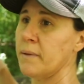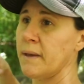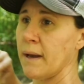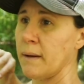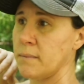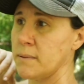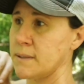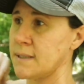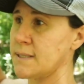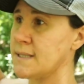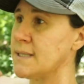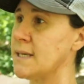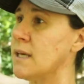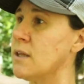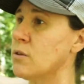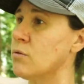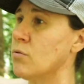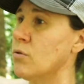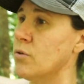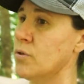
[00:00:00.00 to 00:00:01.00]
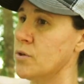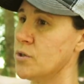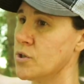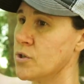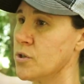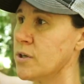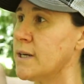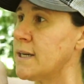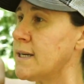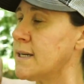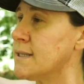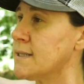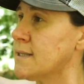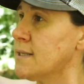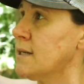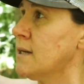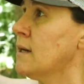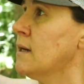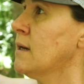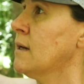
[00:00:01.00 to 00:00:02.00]
be able to see through the trees.
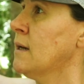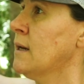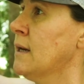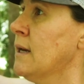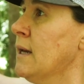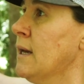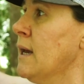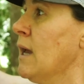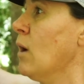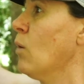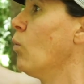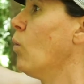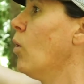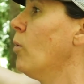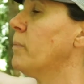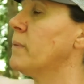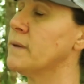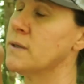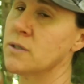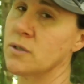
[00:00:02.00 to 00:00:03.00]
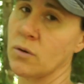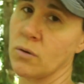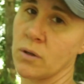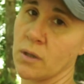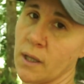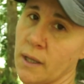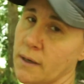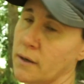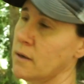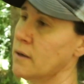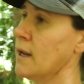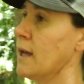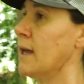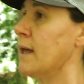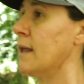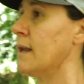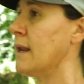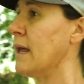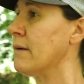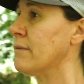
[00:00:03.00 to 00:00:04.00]
It won't be so cluttered
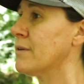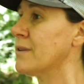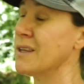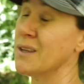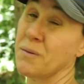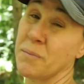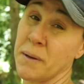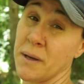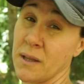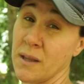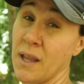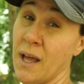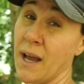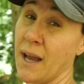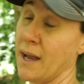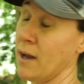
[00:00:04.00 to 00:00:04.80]
and everything will be a lot